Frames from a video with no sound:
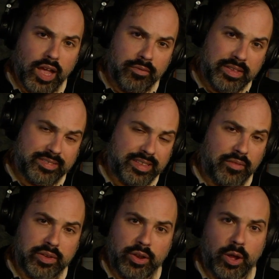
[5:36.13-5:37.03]
of these
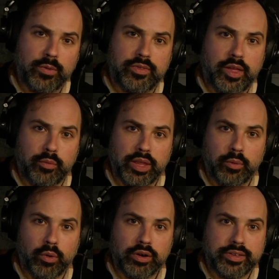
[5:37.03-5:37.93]
7 notes that really
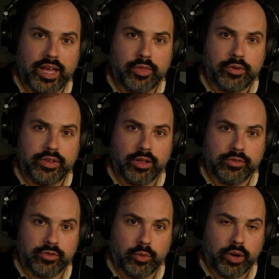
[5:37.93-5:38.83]
work together and tell a
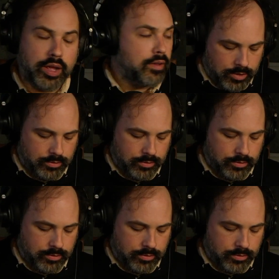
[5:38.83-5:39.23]
story.